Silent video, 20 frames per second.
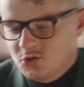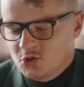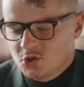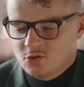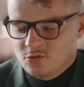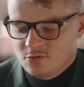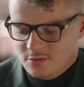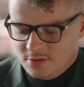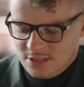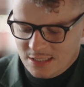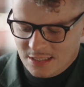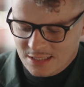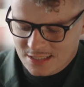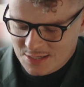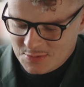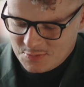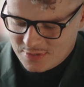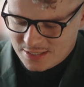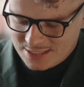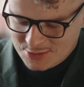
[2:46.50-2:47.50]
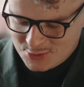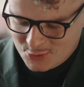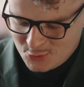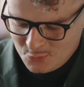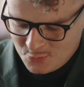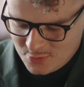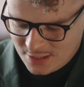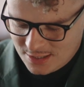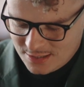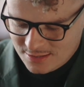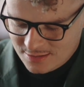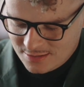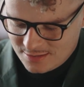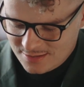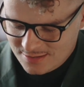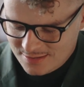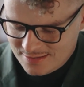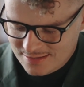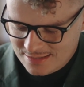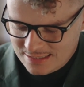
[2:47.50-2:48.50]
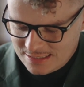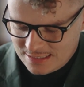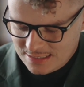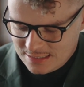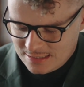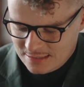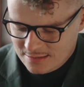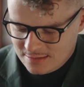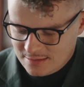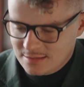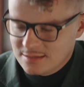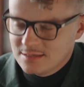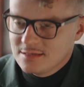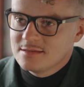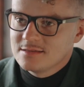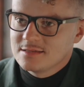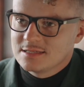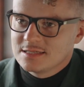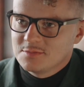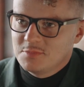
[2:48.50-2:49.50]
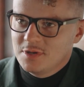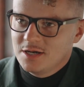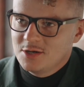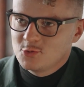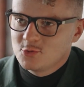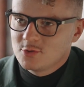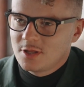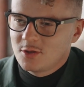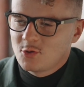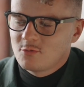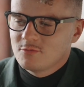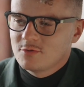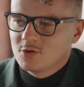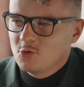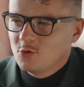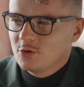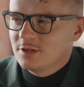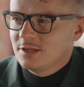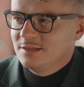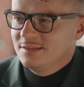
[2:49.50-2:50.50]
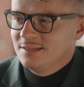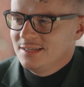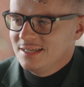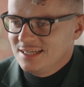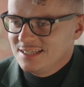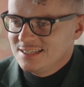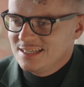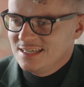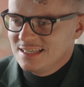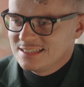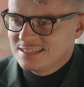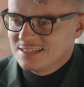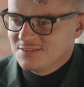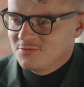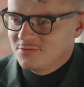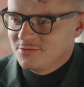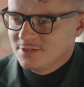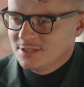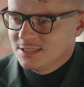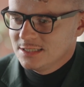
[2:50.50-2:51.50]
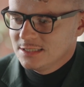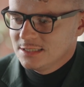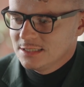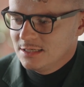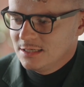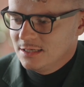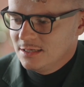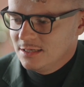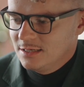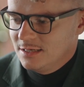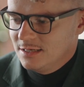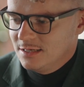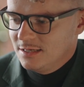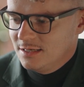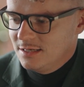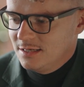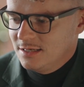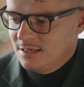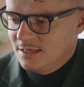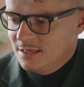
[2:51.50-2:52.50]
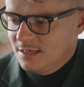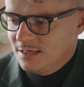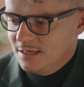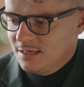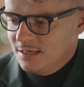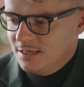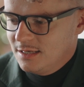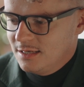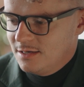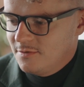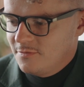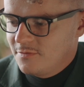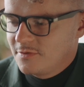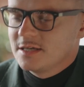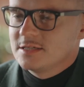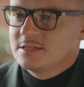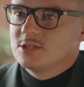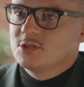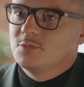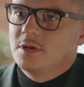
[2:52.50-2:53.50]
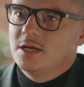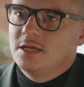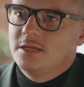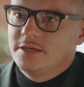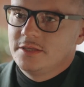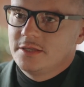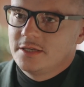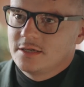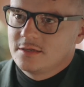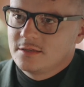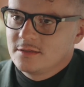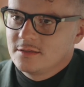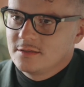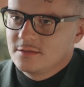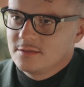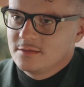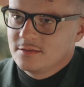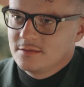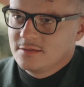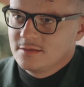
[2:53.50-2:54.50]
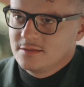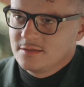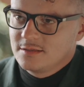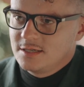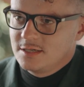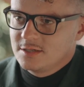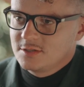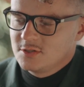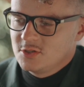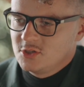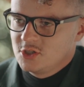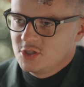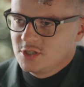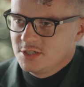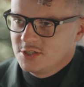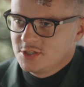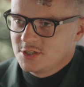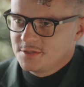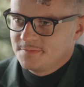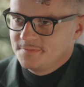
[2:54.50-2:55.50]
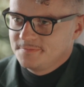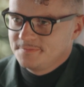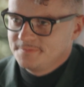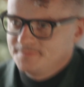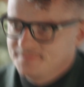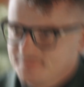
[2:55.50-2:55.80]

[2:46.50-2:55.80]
This perseverance increases your problem-solving skills and emotional endurance. The more you keep your word, the more resilient you become in tackling future challenges.